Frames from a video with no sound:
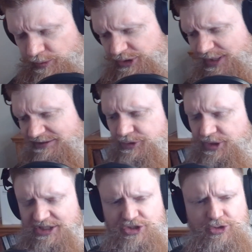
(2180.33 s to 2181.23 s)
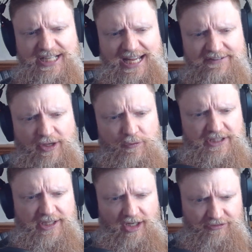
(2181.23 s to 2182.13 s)
know when you have trust you can have
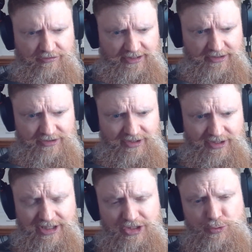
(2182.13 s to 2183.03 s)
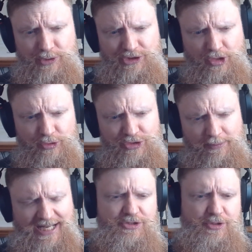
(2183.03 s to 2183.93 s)
healthy conflict because mm-hmm. when you know
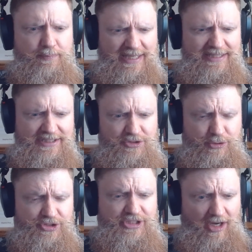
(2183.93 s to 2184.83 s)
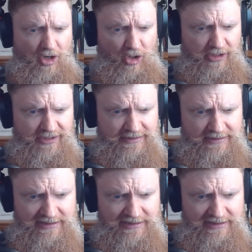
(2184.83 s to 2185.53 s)
someone has your best interest at heart